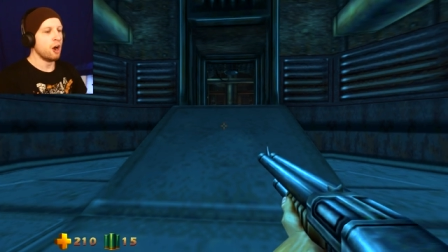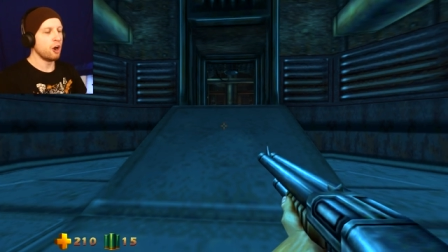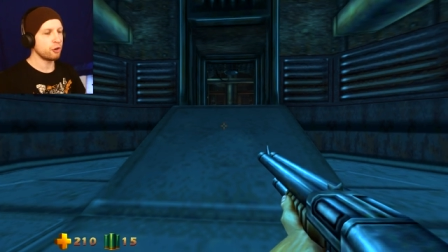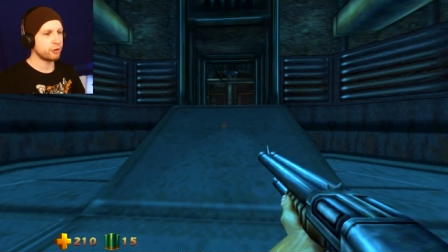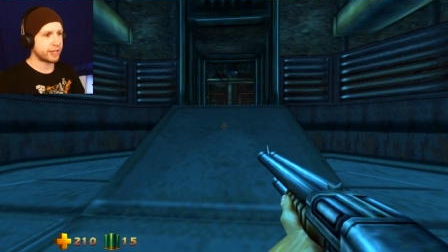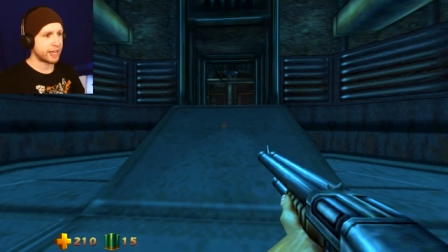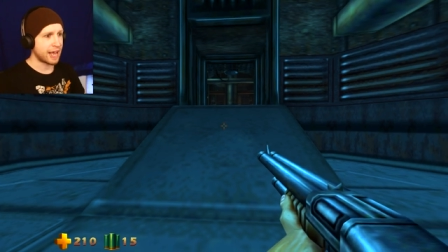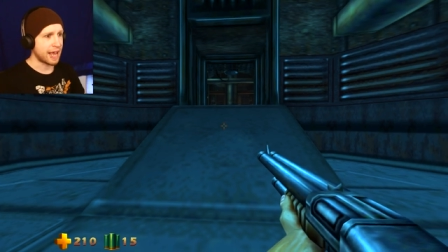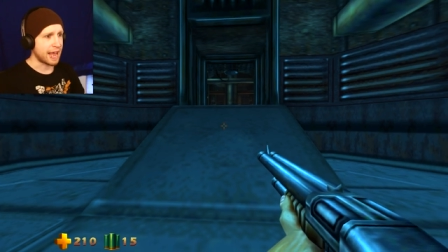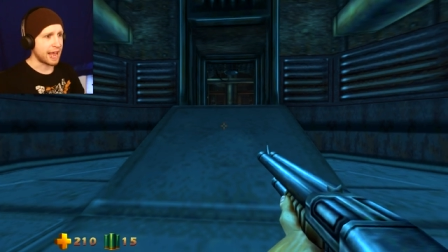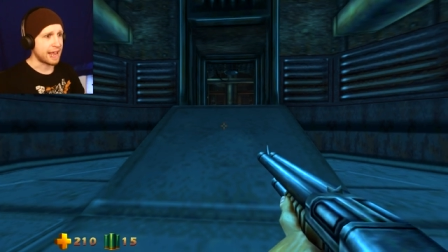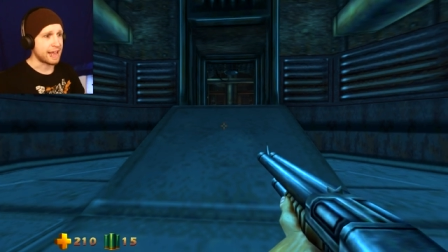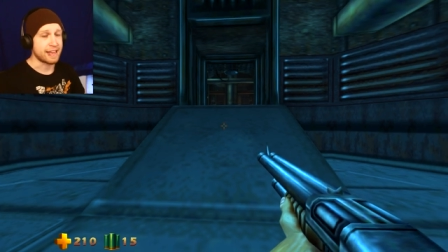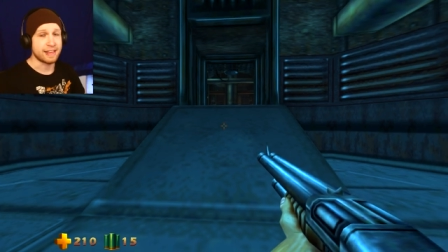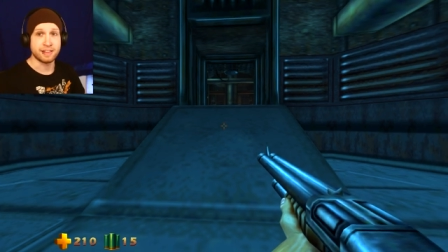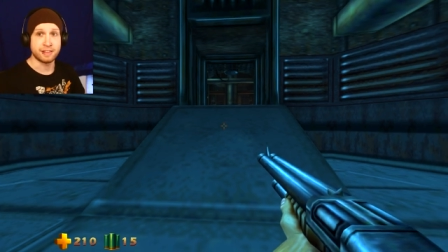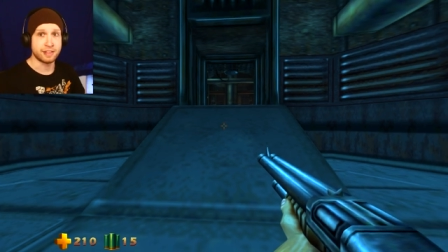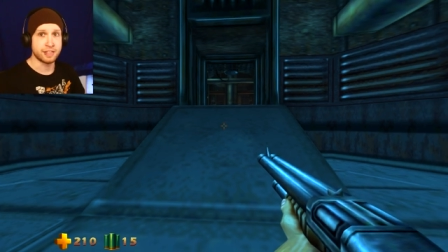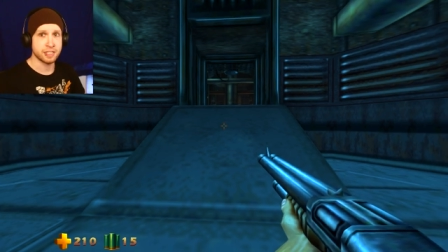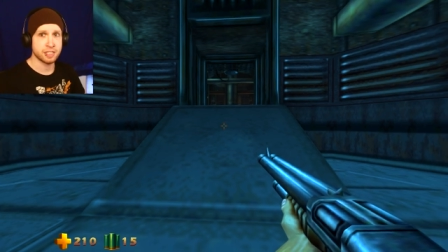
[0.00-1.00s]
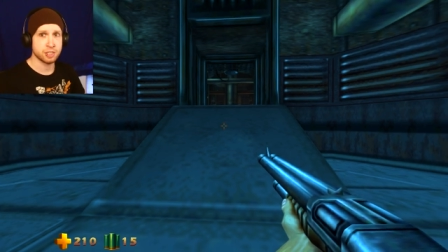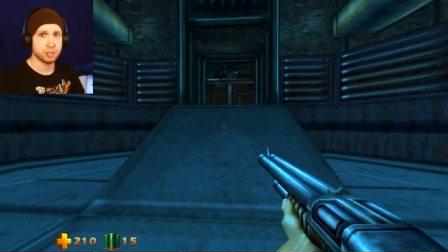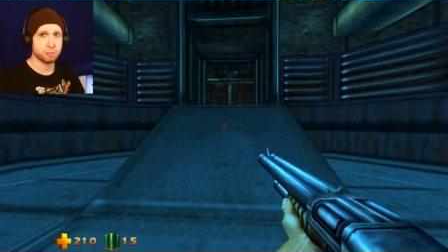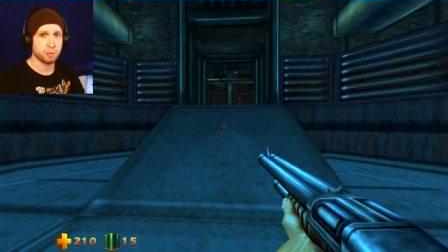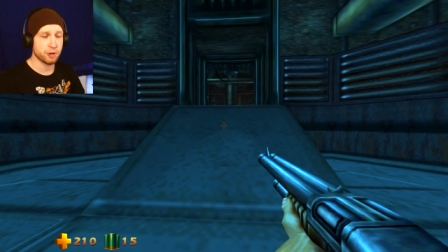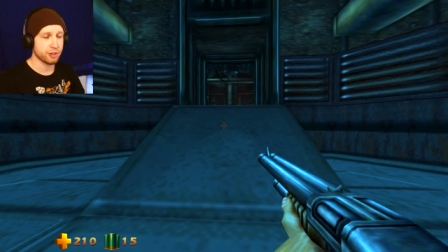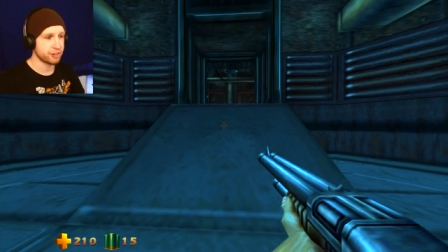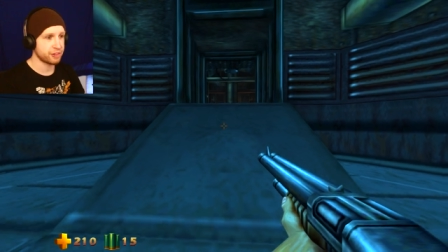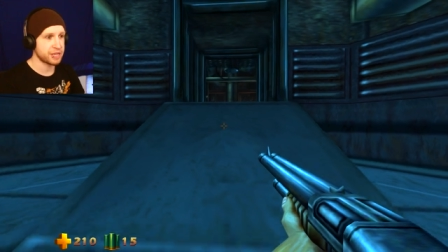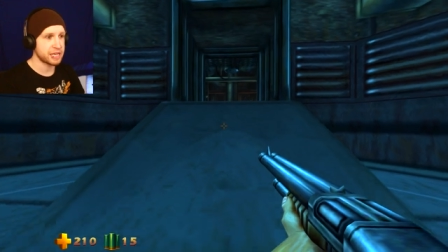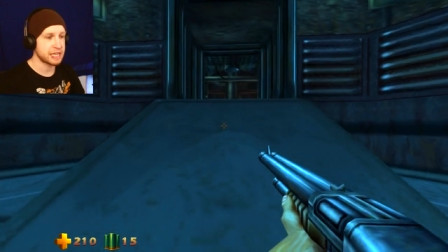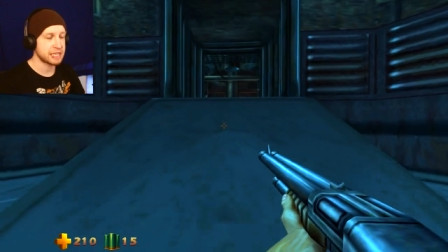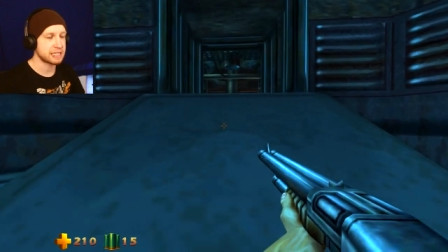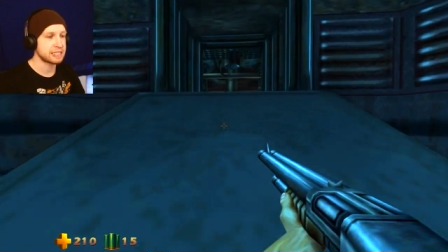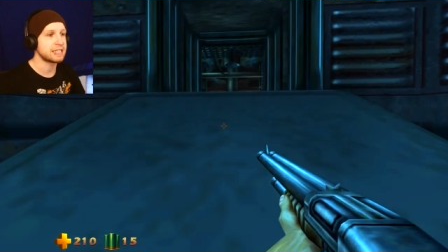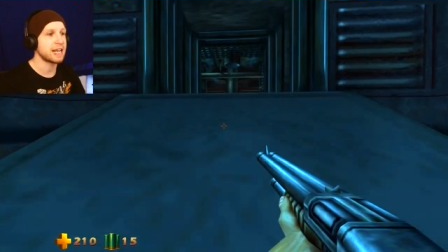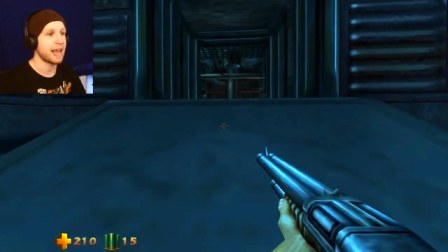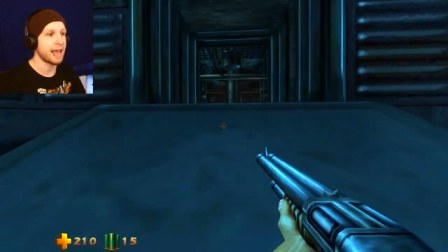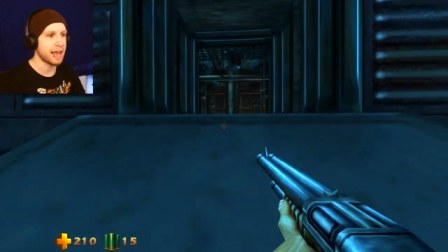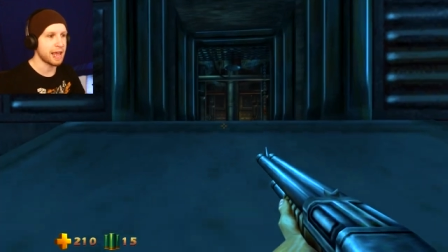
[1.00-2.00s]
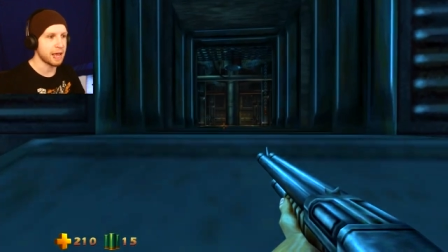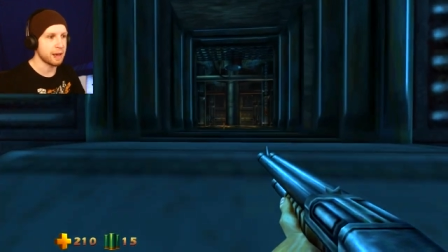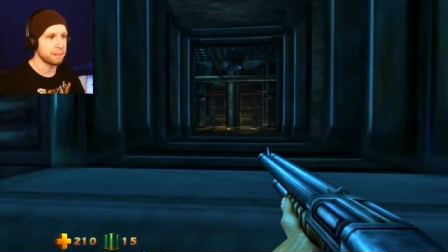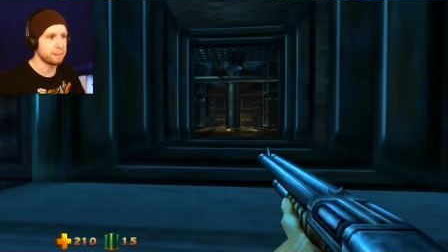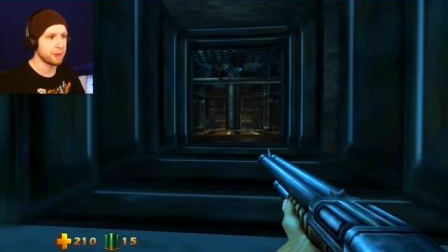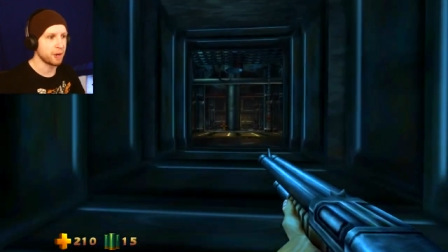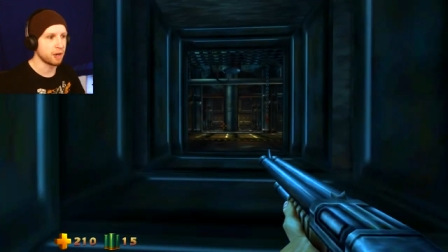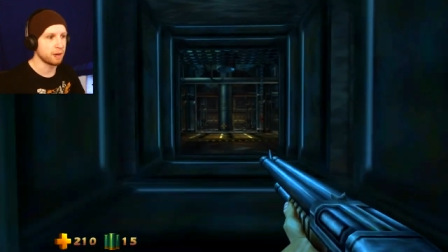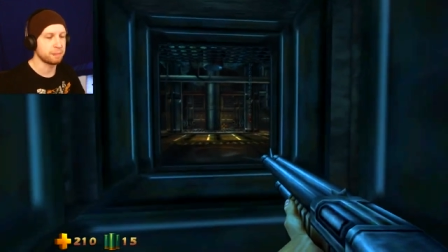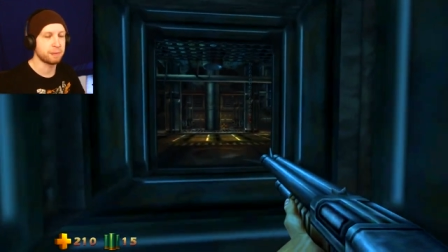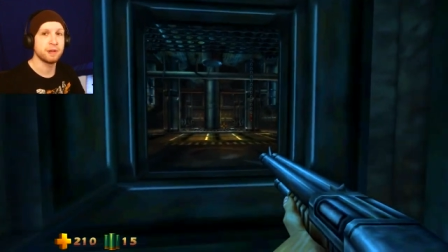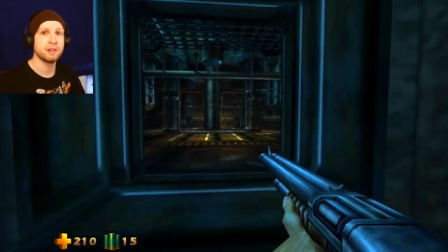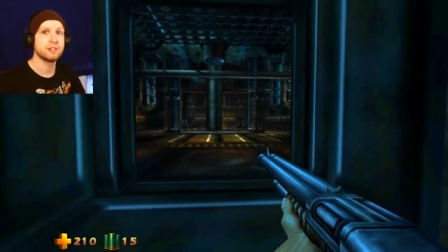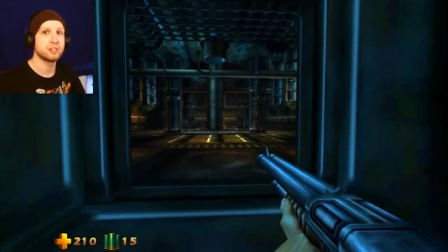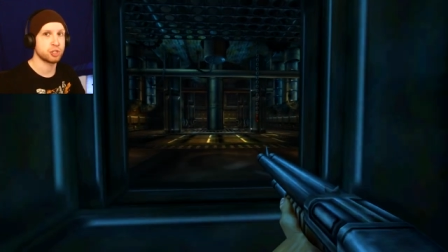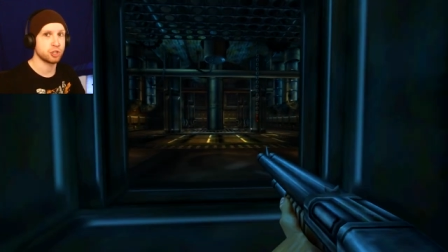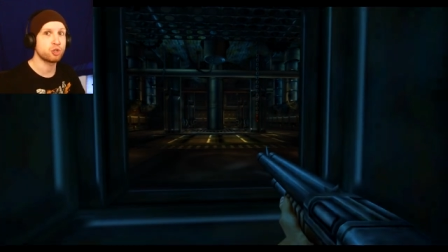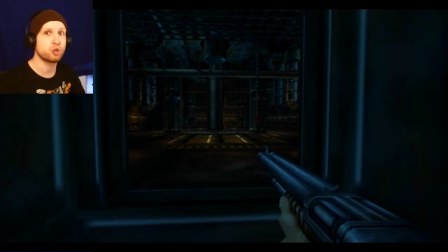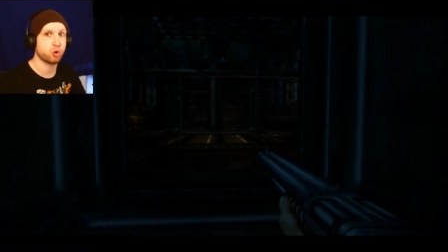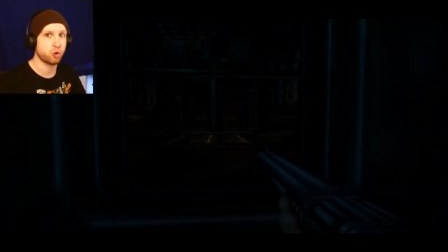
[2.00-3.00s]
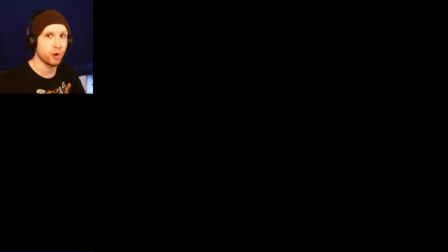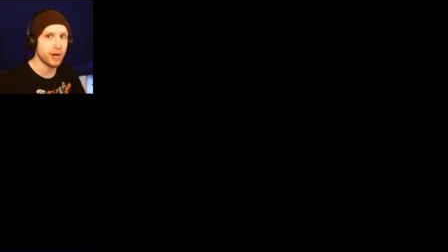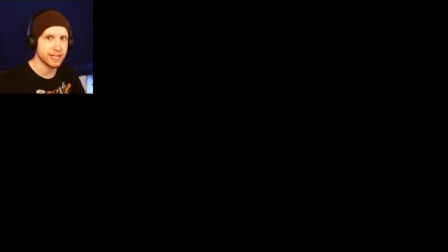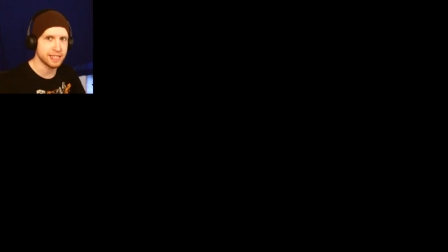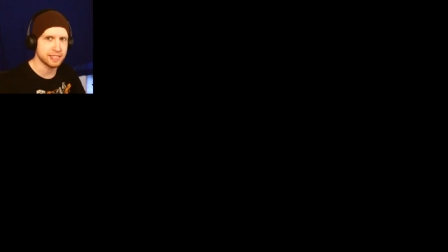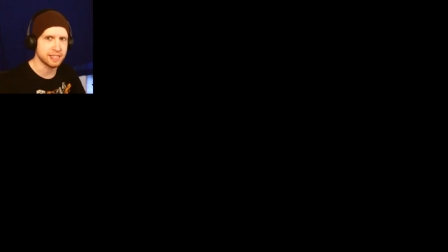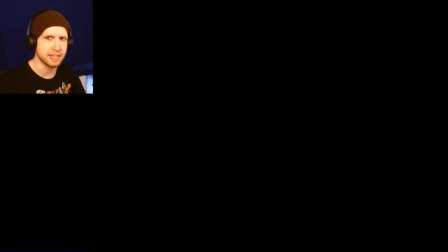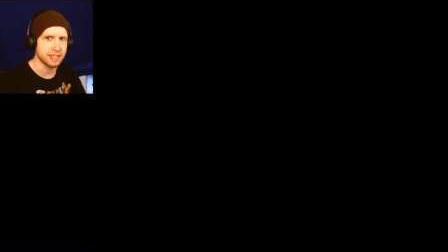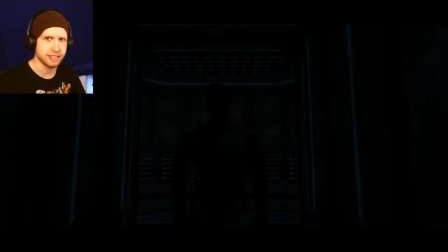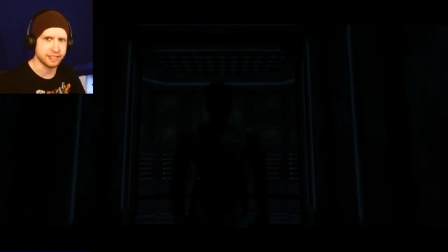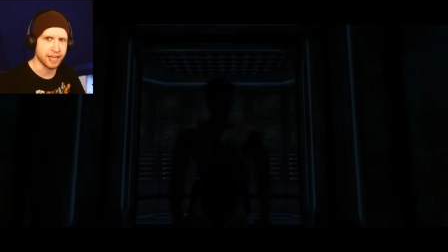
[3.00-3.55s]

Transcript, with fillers: Okay, this is where things amp up to crazy